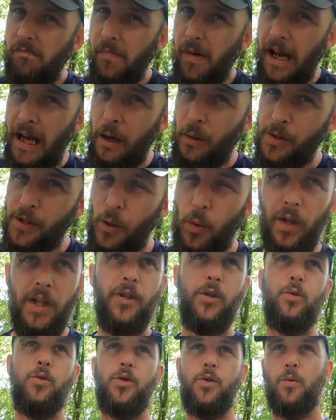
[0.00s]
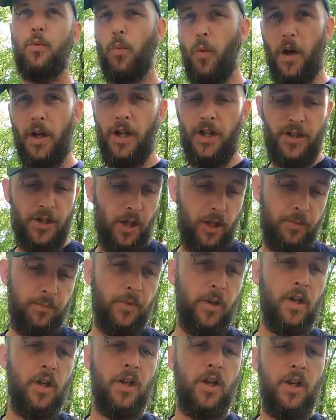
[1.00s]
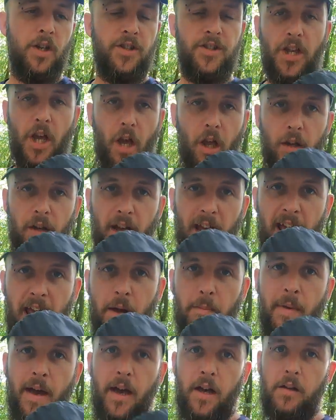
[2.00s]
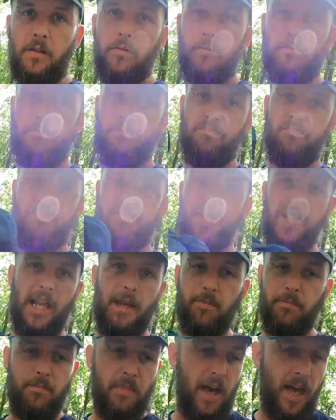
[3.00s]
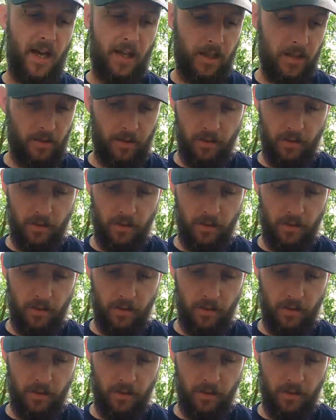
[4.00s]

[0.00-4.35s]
or Lidl's, one of the two. So air mat, sleeping bag.